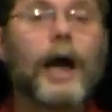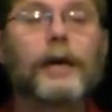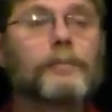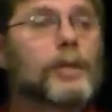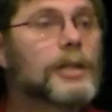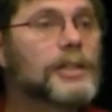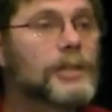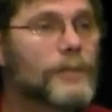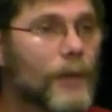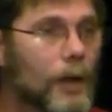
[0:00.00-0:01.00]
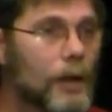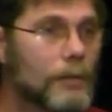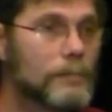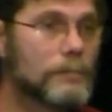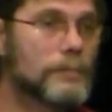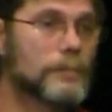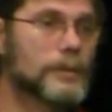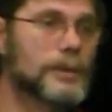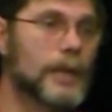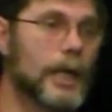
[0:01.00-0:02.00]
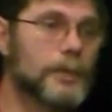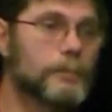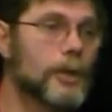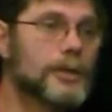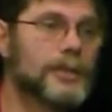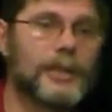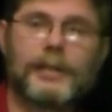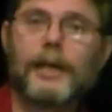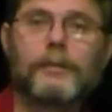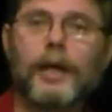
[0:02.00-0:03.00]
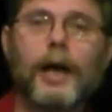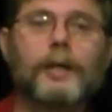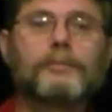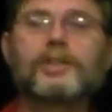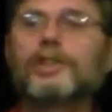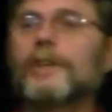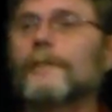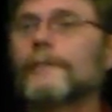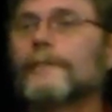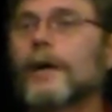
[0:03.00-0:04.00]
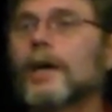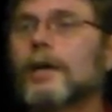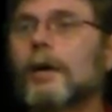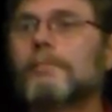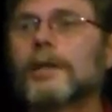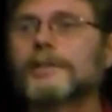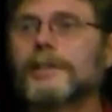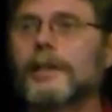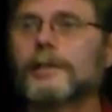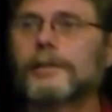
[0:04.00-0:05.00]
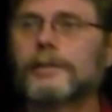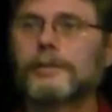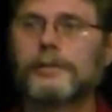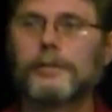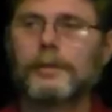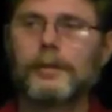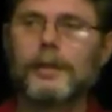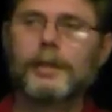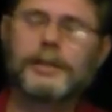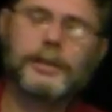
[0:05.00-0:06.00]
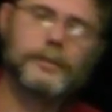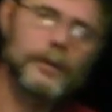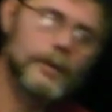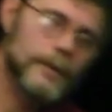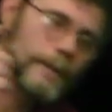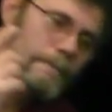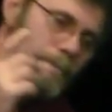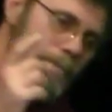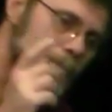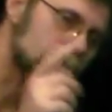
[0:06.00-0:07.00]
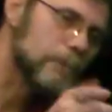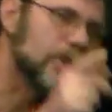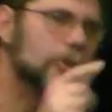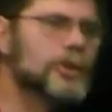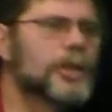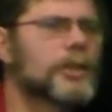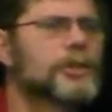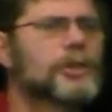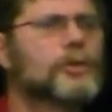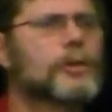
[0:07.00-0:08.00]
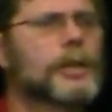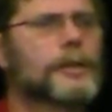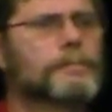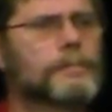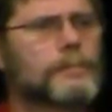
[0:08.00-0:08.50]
I am the least of all. As Paul says, I am the chief among sinners." He says, "But you share your story.